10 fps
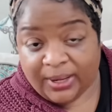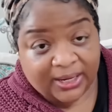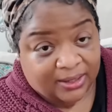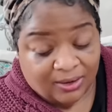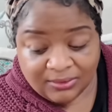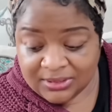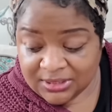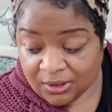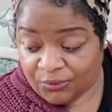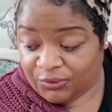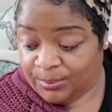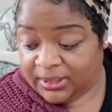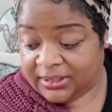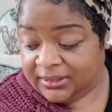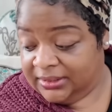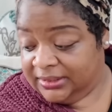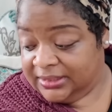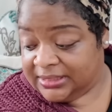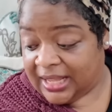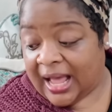back on the sofa because